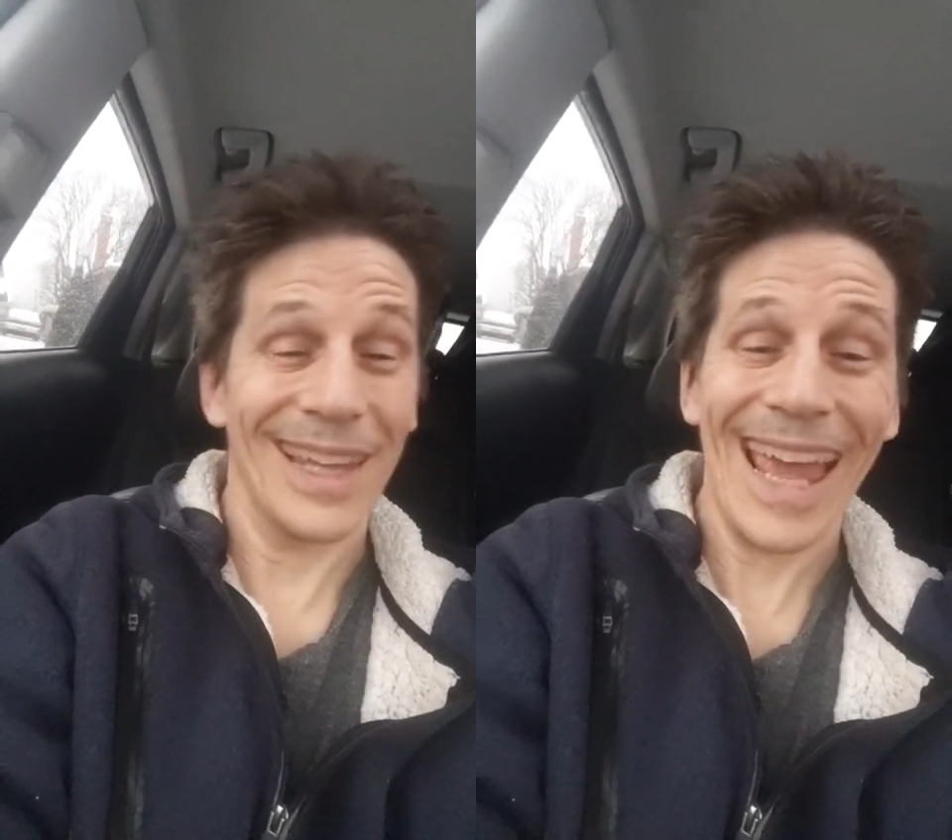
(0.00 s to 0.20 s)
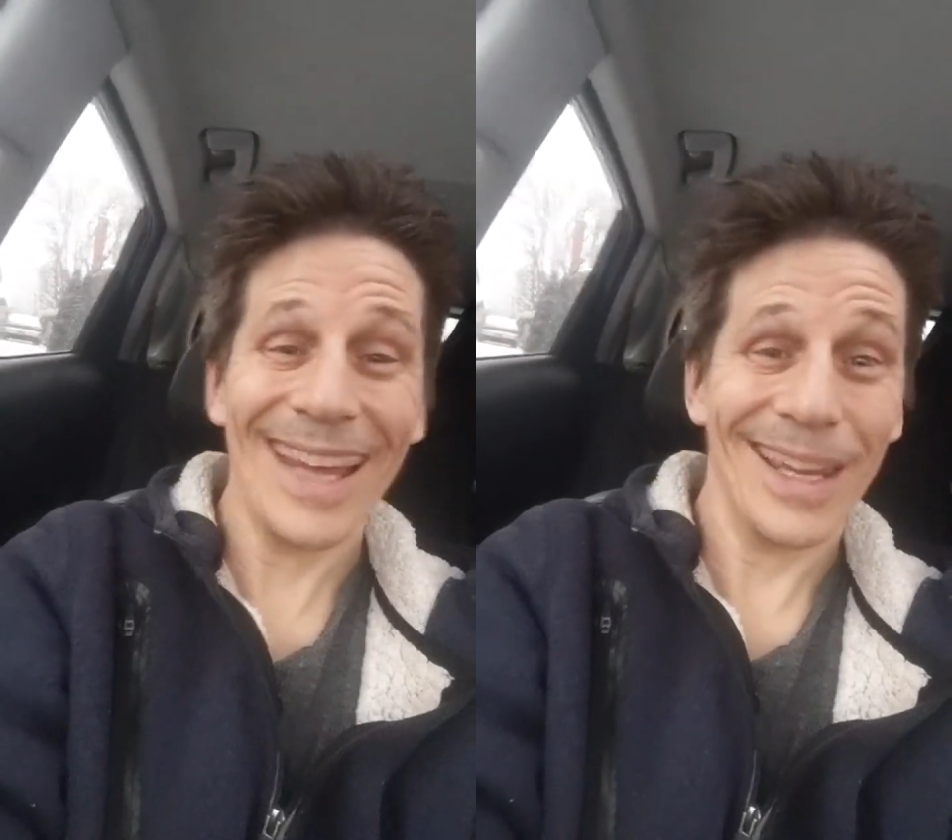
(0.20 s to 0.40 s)

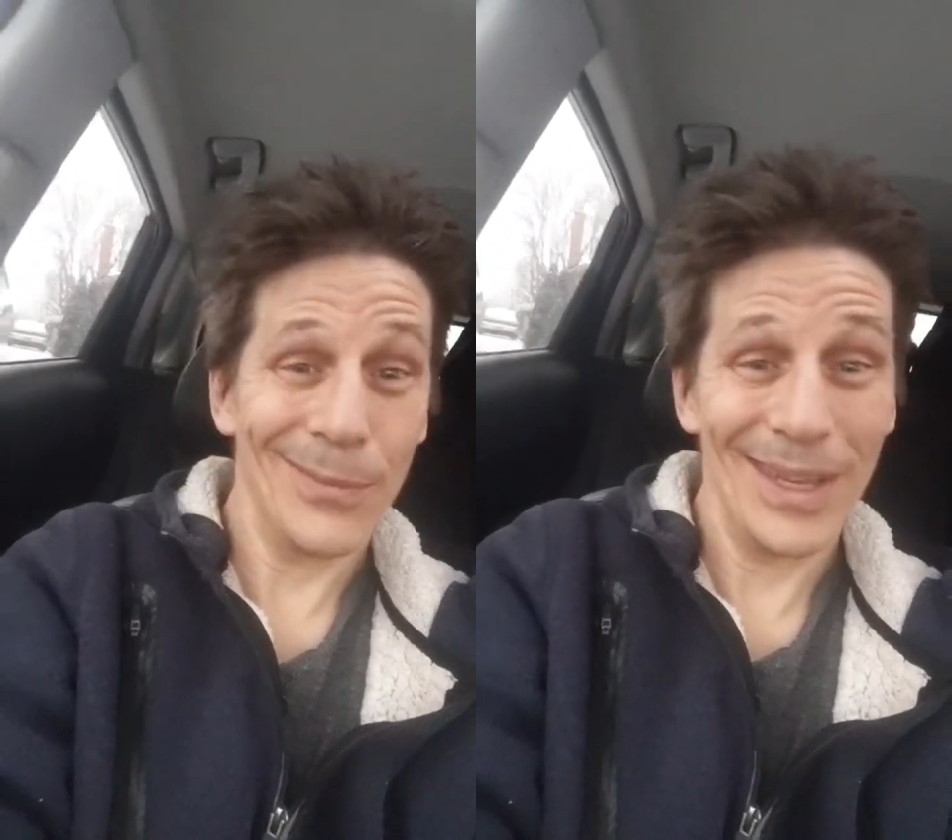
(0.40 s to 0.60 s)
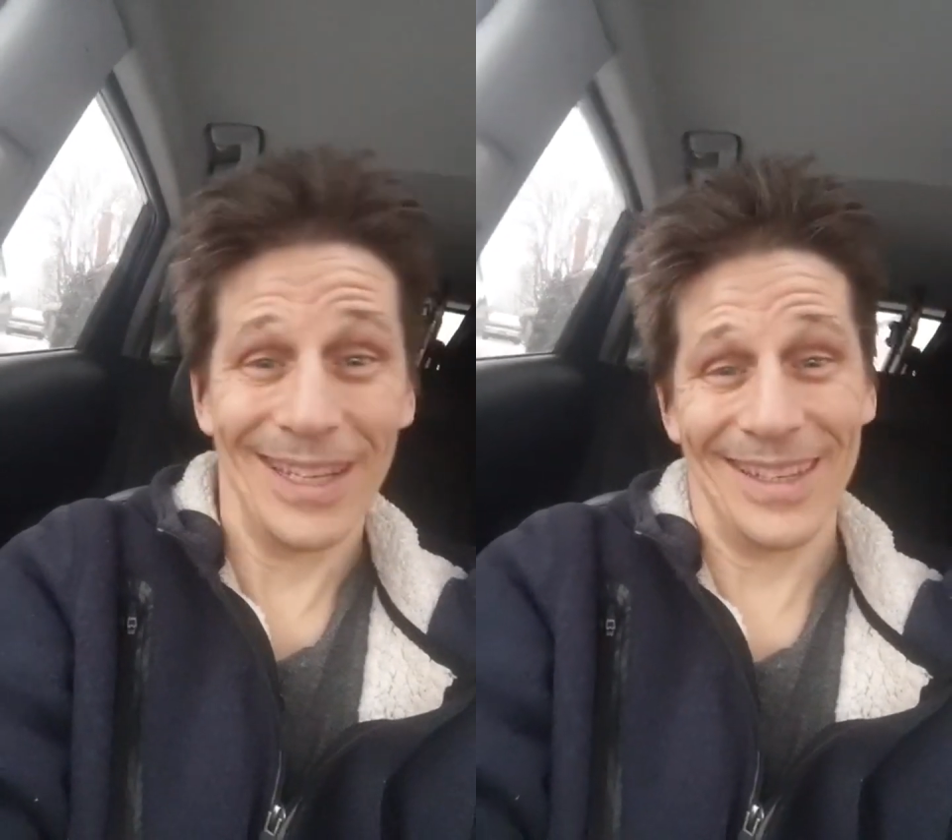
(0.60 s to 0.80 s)
can't
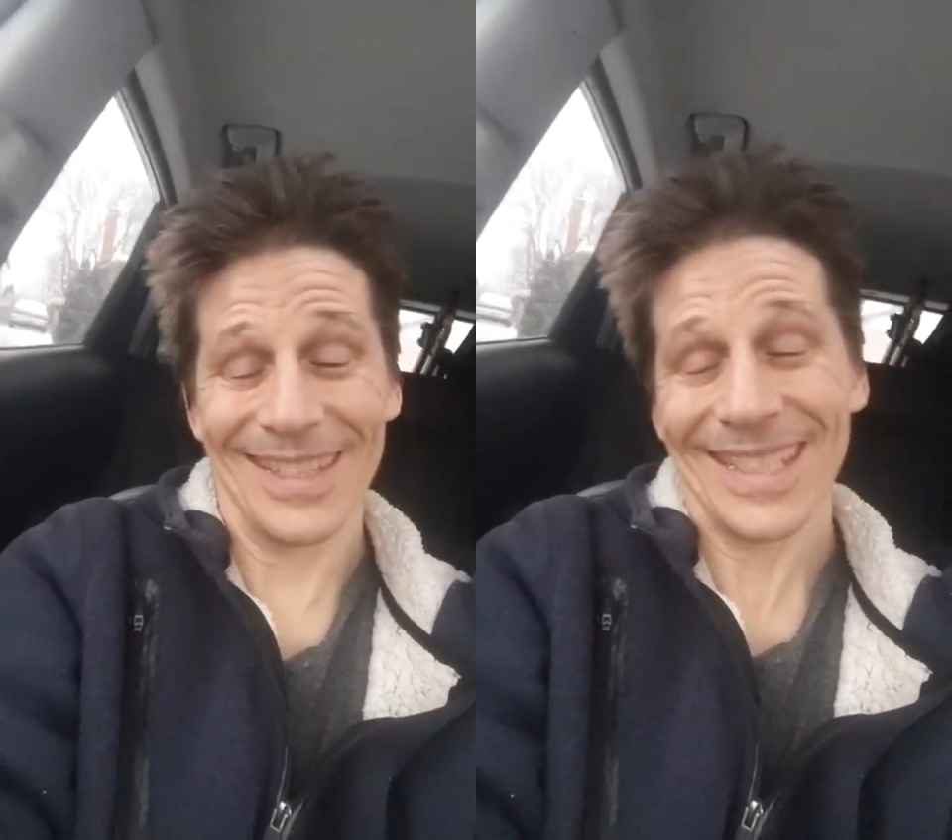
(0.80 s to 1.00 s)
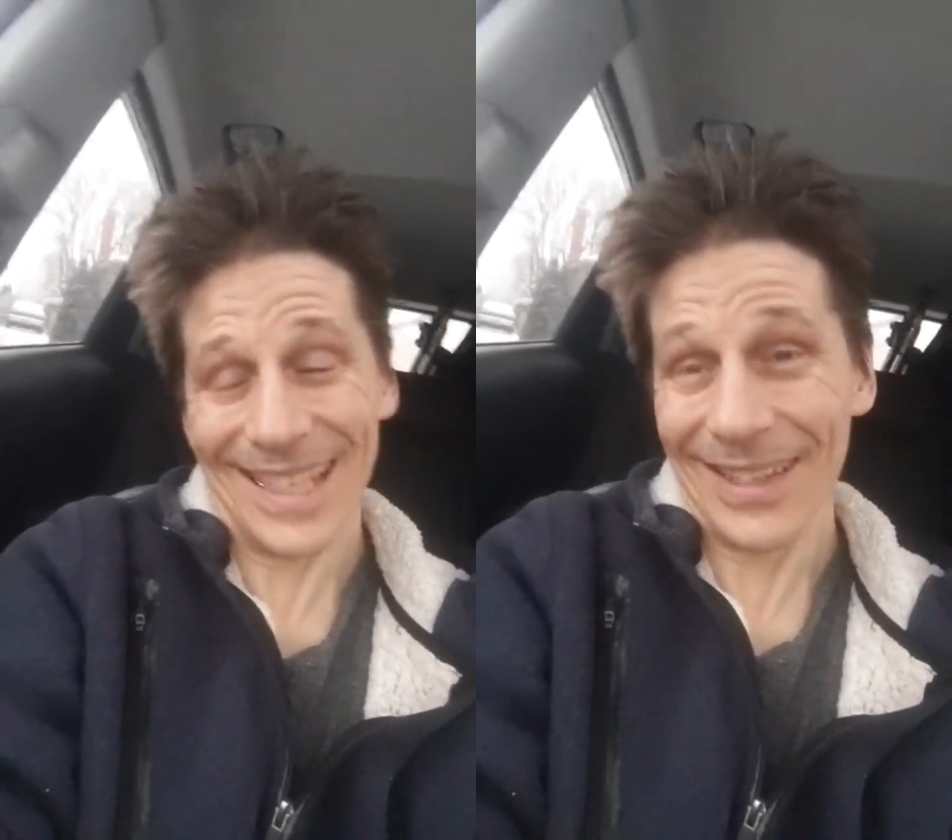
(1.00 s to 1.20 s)
commit the
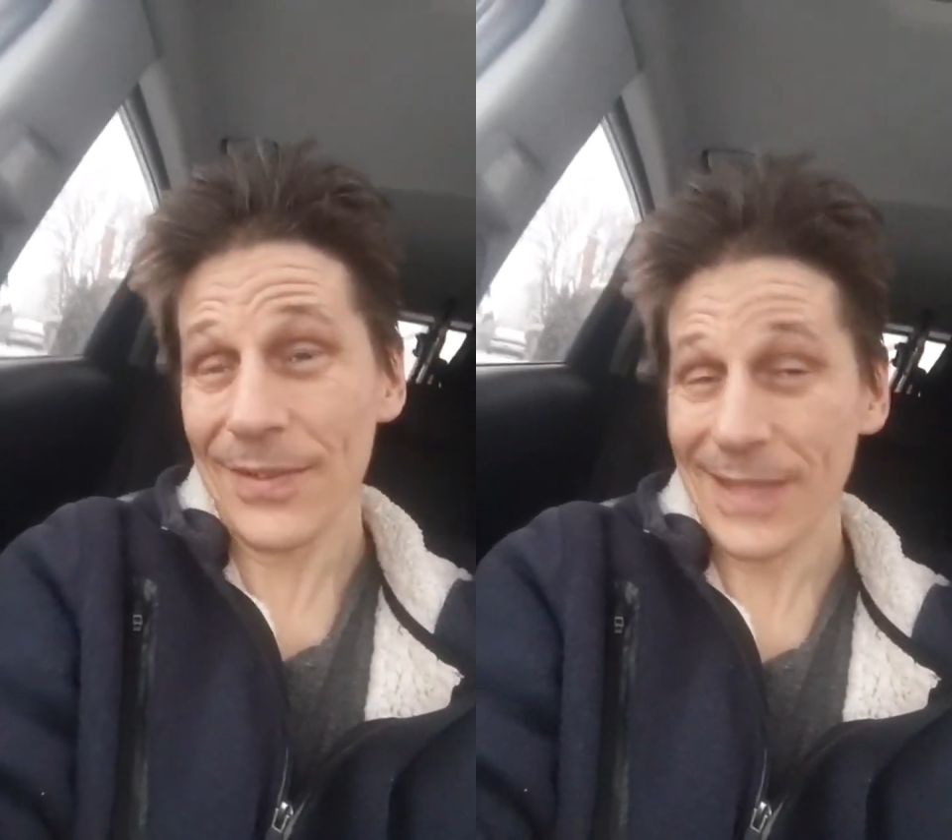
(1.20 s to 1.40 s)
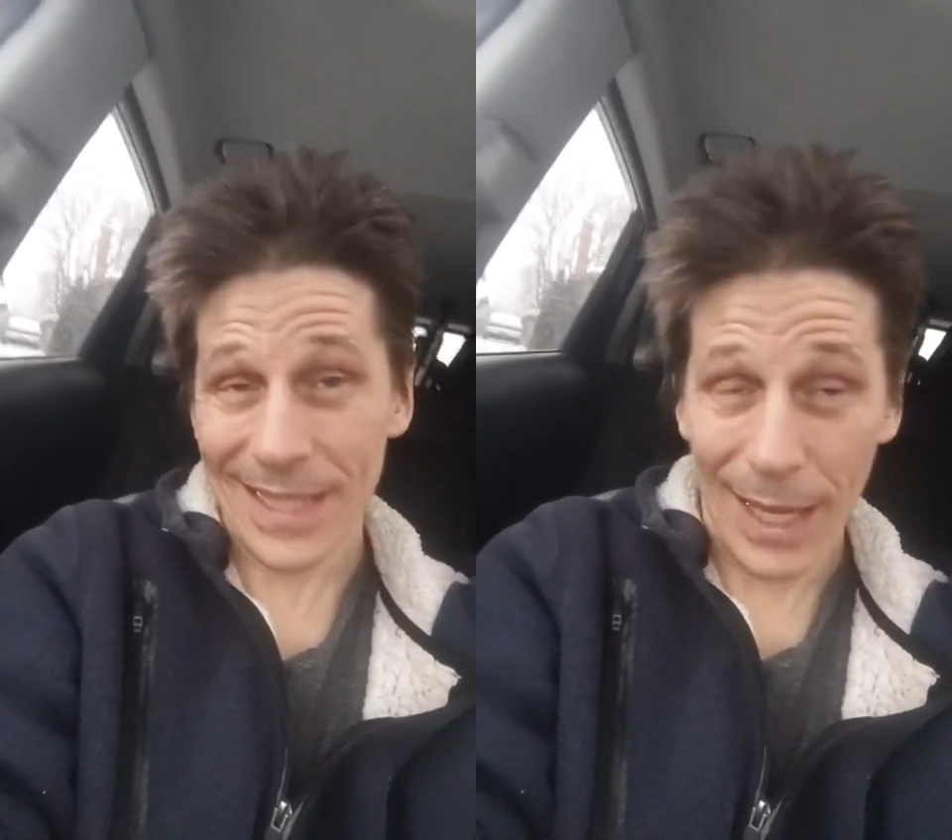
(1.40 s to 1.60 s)
sin
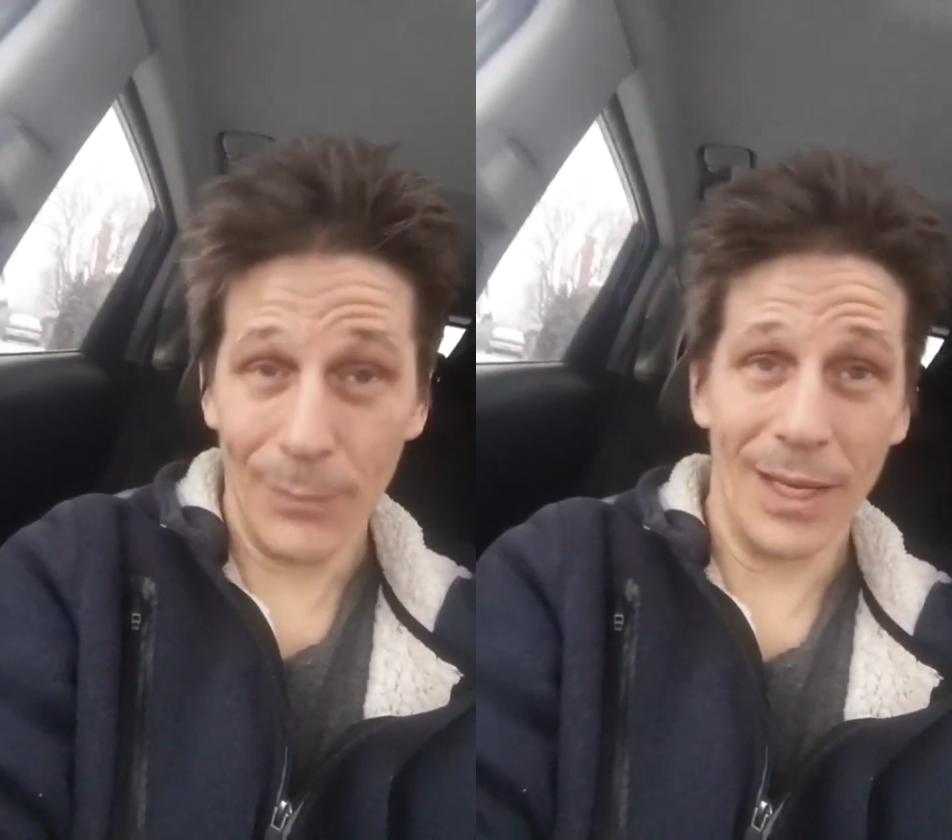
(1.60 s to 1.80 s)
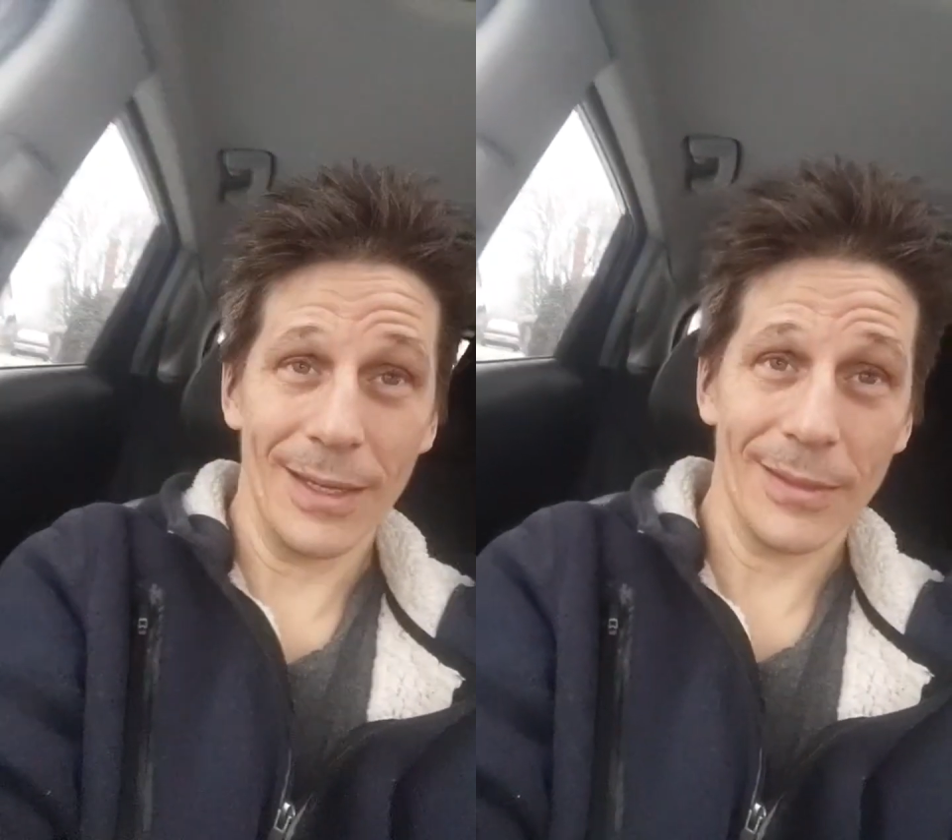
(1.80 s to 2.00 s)
of
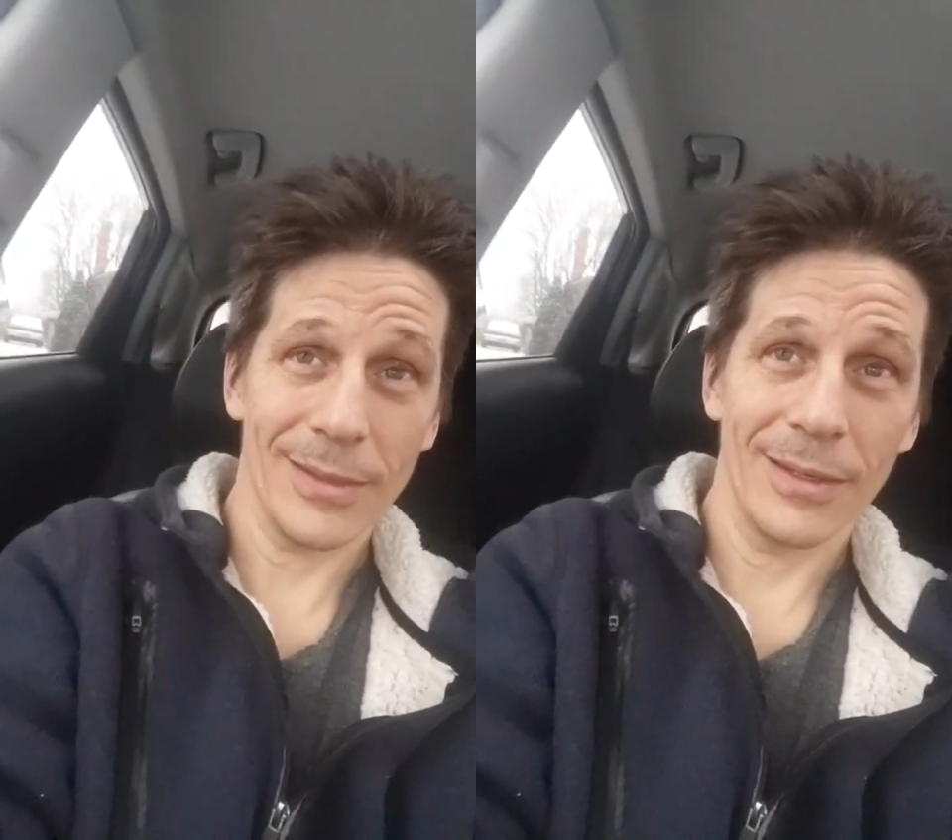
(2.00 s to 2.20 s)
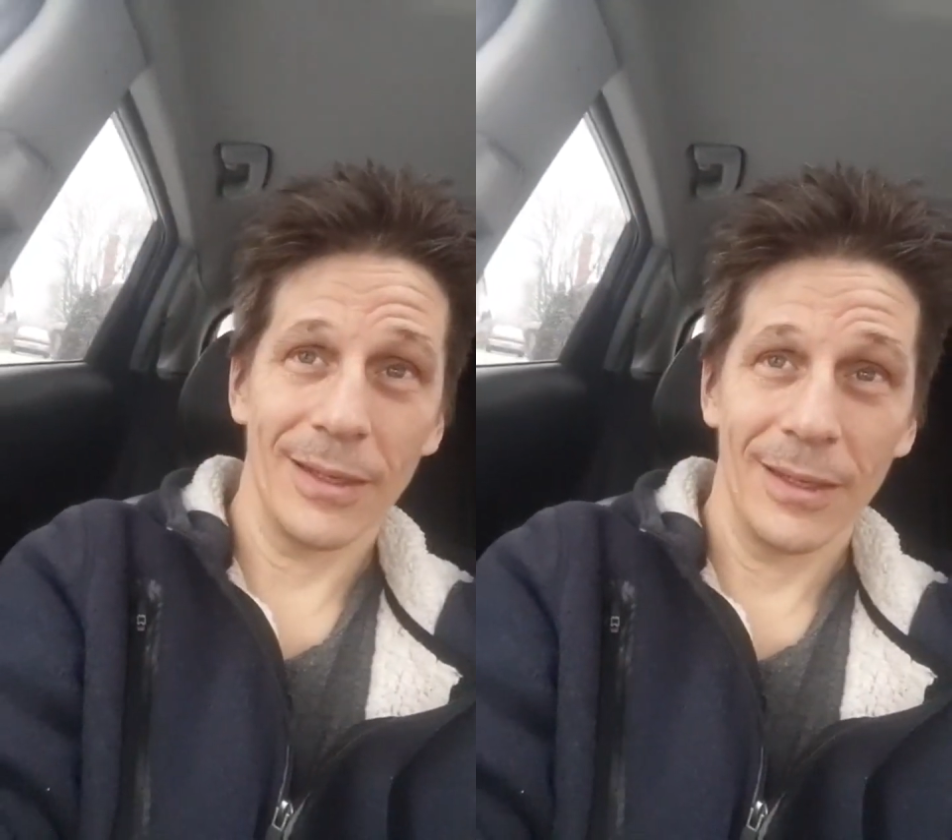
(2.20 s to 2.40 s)
sameness,